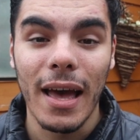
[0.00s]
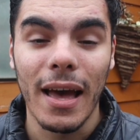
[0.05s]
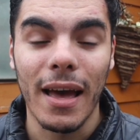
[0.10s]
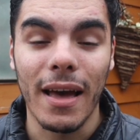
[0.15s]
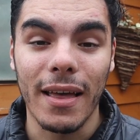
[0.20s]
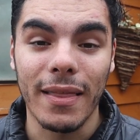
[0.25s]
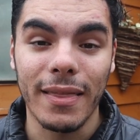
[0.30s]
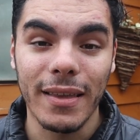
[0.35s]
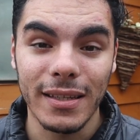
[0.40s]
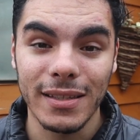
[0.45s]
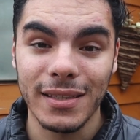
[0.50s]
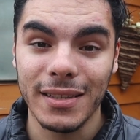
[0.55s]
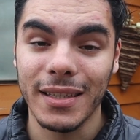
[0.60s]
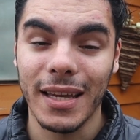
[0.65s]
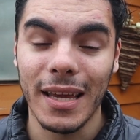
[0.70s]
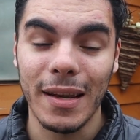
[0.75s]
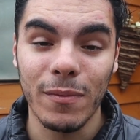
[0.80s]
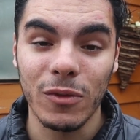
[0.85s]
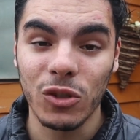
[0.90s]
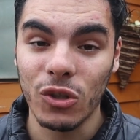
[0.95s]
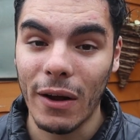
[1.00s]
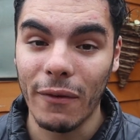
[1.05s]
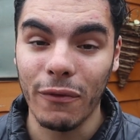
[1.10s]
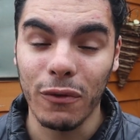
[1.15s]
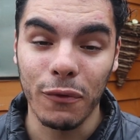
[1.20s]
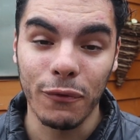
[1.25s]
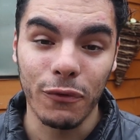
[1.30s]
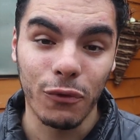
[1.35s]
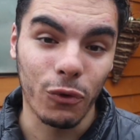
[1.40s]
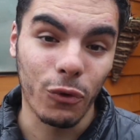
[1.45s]
Uh, this can
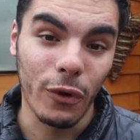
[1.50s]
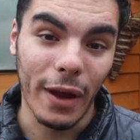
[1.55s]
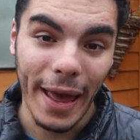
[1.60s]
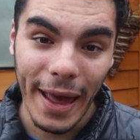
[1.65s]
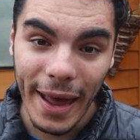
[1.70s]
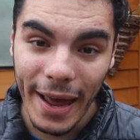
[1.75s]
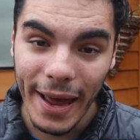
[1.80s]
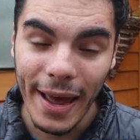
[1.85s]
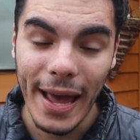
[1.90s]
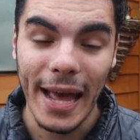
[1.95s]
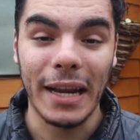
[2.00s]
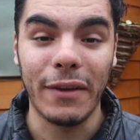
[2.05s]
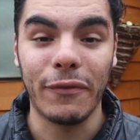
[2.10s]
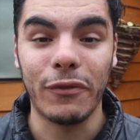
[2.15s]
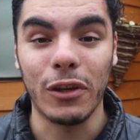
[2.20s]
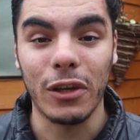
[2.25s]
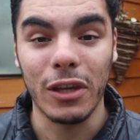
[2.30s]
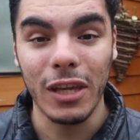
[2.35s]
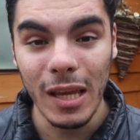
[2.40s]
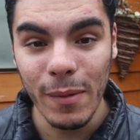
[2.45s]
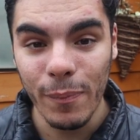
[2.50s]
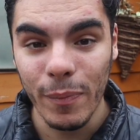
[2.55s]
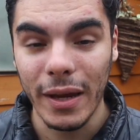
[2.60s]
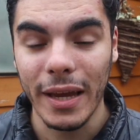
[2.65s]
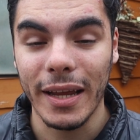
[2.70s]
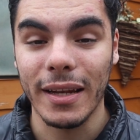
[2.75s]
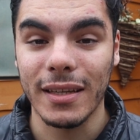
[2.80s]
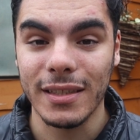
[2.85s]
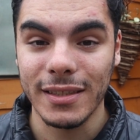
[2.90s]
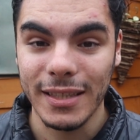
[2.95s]
travel through air, and if you keep
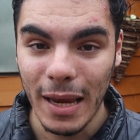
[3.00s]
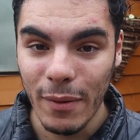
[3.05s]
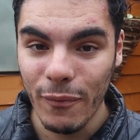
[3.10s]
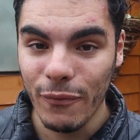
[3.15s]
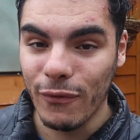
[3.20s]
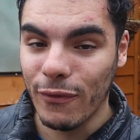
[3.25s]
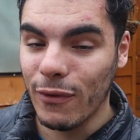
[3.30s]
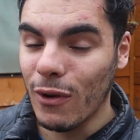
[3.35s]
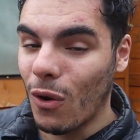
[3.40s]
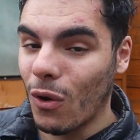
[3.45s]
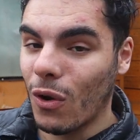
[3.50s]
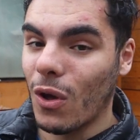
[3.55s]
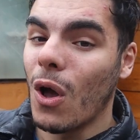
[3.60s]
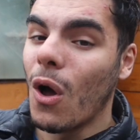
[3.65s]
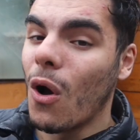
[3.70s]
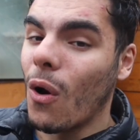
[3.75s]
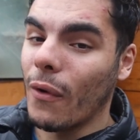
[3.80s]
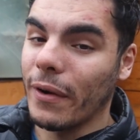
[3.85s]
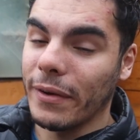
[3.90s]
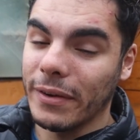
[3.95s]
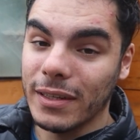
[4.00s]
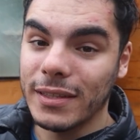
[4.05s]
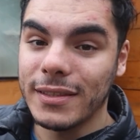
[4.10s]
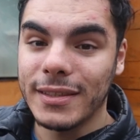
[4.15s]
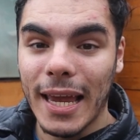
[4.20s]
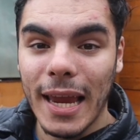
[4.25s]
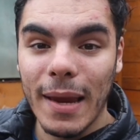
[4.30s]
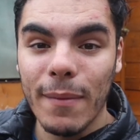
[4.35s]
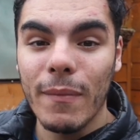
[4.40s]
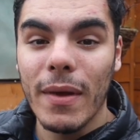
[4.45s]
it in the same flock or in the
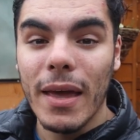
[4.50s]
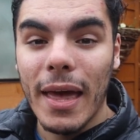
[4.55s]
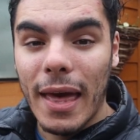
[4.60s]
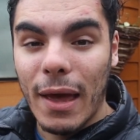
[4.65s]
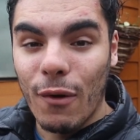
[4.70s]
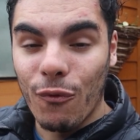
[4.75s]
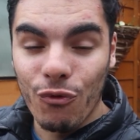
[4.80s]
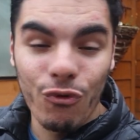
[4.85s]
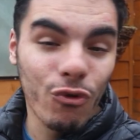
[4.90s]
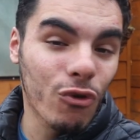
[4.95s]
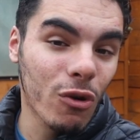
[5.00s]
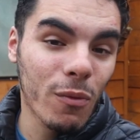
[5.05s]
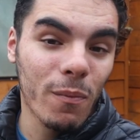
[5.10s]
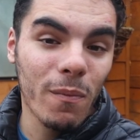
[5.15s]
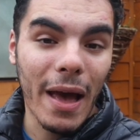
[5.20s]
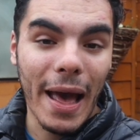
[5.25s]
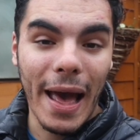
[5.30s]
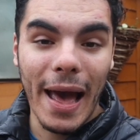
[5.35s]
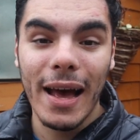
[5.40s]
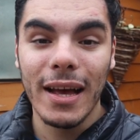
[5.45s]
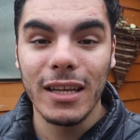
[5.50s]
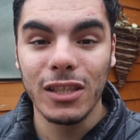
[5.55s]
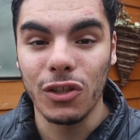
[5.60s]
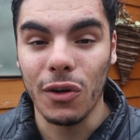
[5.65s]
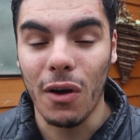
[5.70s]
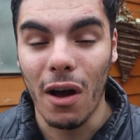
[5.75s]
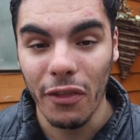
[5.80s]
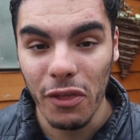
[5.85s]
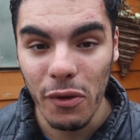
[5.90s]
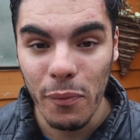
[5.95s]
same room as
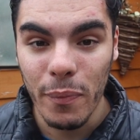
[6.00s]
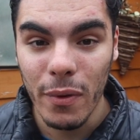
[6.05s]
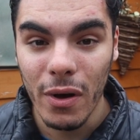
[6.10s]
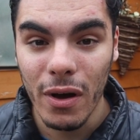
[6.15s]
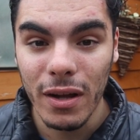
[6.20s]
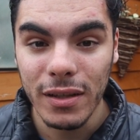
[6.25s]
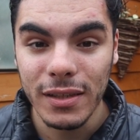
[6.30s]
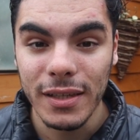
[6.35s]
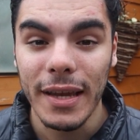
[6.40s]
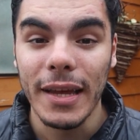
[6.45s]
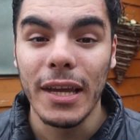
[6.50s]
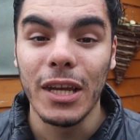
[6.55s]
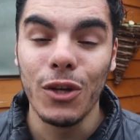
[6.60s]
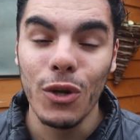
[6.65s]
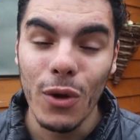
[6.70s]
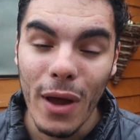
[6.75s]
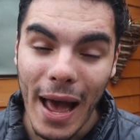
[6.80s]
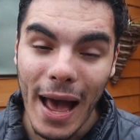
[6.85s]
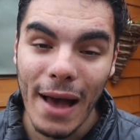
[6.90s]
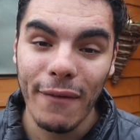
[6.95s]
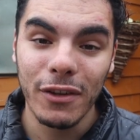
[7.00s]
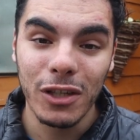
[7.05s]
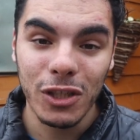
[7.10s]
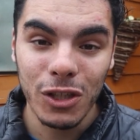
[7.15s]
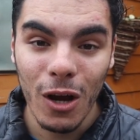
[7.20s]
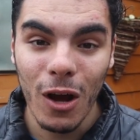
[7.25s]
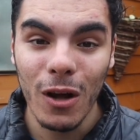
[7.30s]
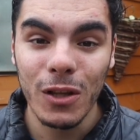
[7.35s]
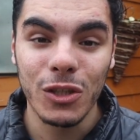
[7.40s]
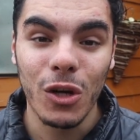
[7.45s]
your other birds, you have a
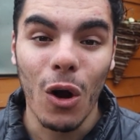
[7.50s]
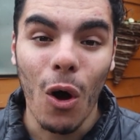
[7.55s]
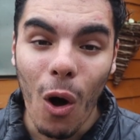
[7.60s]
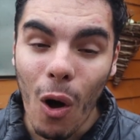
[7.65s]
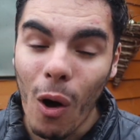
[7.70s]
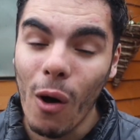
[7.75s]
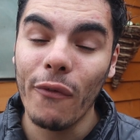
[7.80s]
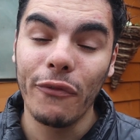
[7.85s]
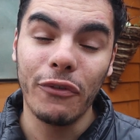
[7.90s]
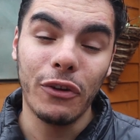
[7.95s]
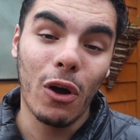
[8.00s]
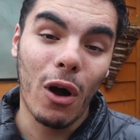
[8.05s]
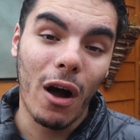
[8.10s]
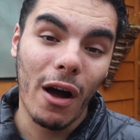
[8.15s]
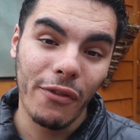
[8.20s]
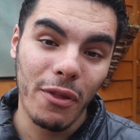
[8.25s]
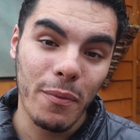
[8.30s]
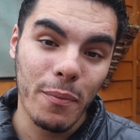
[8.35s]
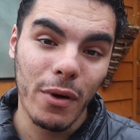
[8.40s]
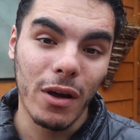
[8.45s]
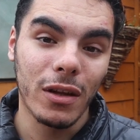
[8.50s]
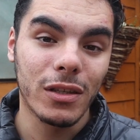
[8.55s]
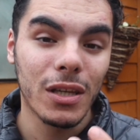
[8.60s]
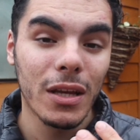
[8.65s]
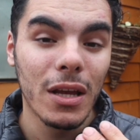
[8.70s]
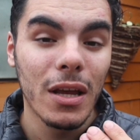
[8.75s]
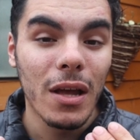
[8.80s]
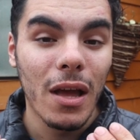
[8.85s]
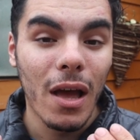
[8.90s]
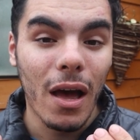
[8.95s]
chance of your other birds
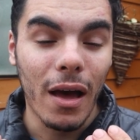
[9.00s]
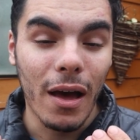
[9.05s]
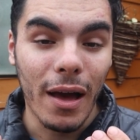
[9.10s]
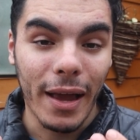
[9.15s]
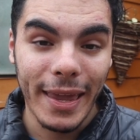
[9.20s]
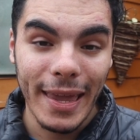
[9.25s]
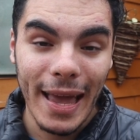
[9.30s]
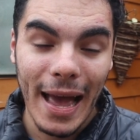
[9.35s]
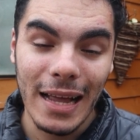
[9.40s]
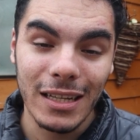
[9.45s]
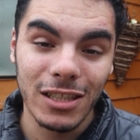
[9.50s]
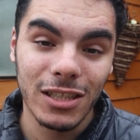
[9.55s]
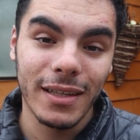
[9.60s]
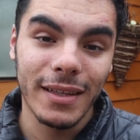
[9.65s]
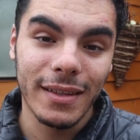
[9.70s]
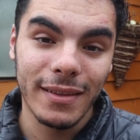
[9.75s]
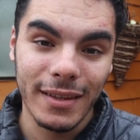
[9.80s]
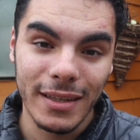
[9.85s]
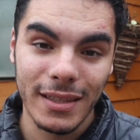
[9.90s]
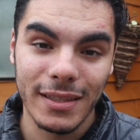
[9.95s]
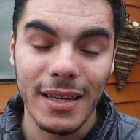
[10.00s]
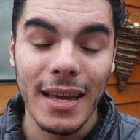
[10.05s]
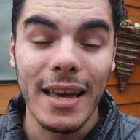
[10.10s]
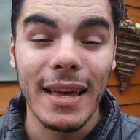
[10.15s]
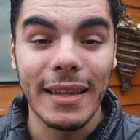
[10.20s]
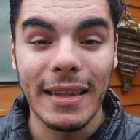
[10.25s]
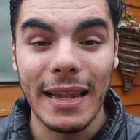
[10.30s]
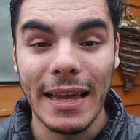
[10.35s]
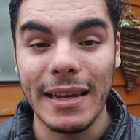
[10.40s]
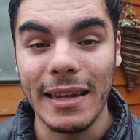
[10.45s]
uh, catching this
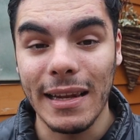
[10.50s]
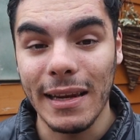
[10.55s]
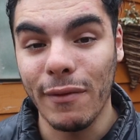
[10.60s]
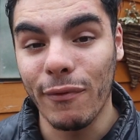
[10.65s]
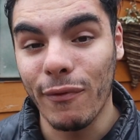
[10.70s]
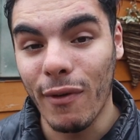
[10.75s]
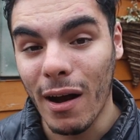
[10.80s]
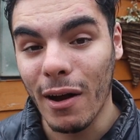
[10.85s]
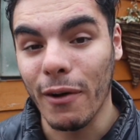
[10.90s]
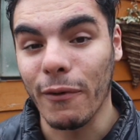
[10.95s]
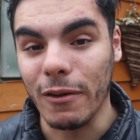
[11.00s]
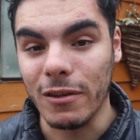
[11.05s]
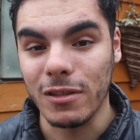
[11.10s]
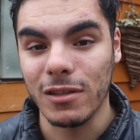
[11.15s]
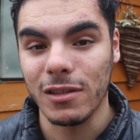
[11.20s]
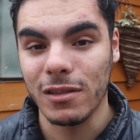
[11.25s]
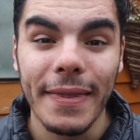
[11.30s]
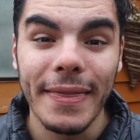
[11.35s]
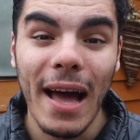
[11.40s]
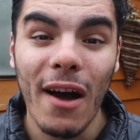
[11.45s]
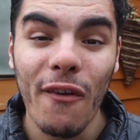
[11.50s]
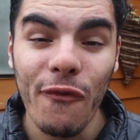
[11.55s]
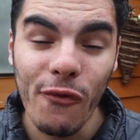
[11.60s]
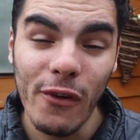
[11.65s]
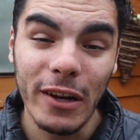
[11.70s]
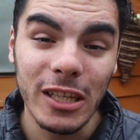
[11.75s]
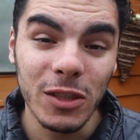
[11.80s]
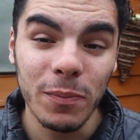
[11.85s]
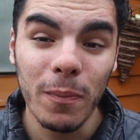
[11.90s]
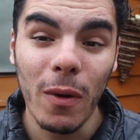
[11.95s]
leadly virus. Now
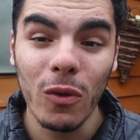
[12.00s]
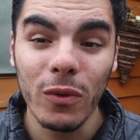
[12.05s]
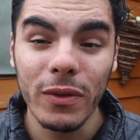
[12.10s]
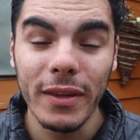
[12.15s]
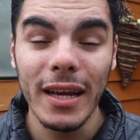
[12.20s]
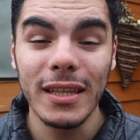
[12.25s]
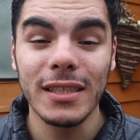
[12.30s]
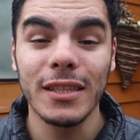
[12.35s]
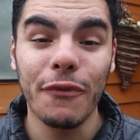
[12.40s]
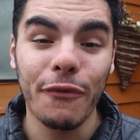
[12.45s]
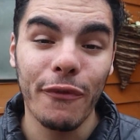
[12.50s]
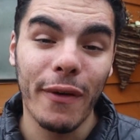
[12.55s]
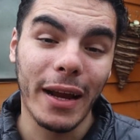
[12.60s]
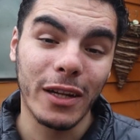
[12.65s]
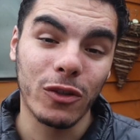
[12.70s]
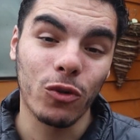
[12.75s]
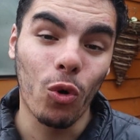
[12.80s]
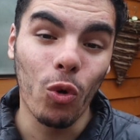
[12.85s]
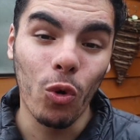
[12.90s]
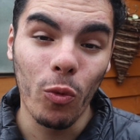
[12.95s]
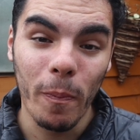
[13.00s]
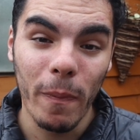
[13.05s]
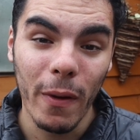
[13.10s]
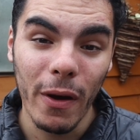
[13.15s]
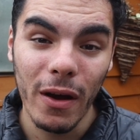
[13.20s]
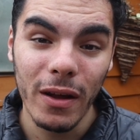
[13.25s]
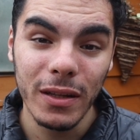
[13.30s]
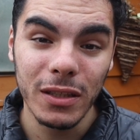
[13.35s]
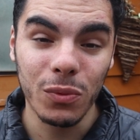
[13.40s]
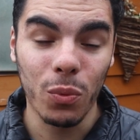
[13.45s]
French moult does affect all
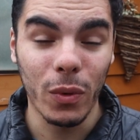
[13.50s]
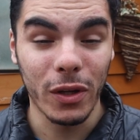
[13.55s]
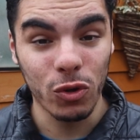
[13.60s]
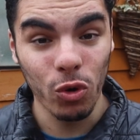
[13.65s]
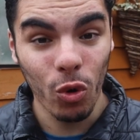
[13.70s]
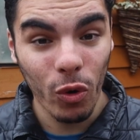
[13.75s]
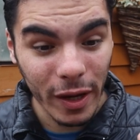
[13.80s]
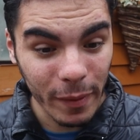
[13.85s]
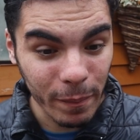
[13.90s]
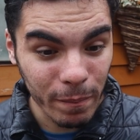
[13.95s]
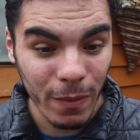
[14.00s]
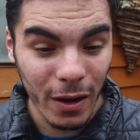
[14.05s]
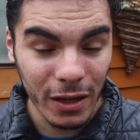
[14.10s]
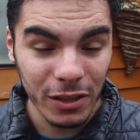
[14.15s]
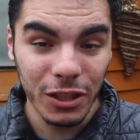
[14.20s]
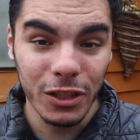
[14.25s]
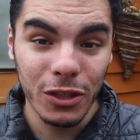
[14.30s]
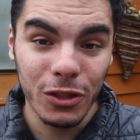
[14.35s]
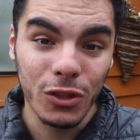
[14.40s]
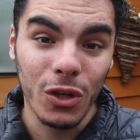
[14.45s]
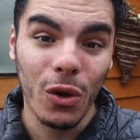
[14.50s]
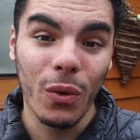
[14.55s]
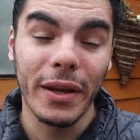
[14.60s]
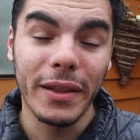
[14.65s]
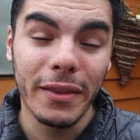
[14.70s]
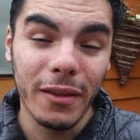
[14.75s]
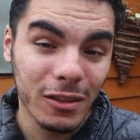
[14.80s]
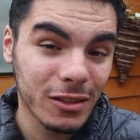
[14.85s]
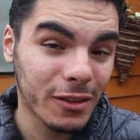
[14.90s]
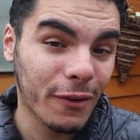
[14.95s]
birds, we're talking budgies, so
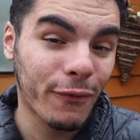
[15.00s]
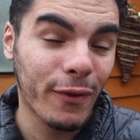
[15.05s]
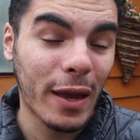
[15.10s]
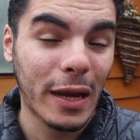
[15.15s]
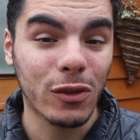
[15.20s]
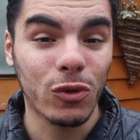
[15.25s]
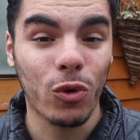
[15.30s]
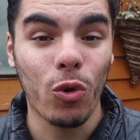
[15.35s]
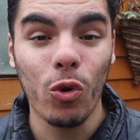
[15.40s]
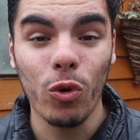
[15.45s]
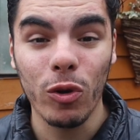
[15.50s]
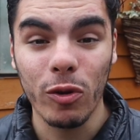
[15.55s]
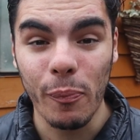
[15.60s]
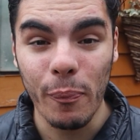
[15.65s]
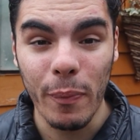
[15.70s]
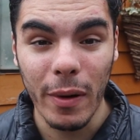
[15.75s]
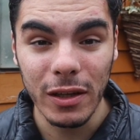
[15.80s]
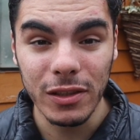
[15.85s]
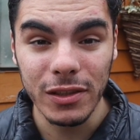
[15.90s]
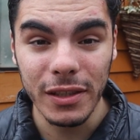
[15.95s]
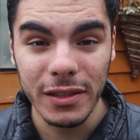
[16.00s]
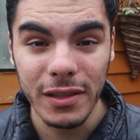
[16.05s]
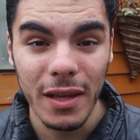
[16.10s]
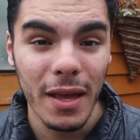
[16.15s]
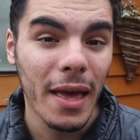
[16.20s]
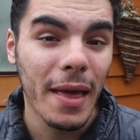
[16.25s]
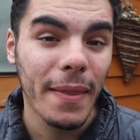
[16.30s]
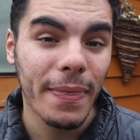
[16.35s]
it does affect all the budgies.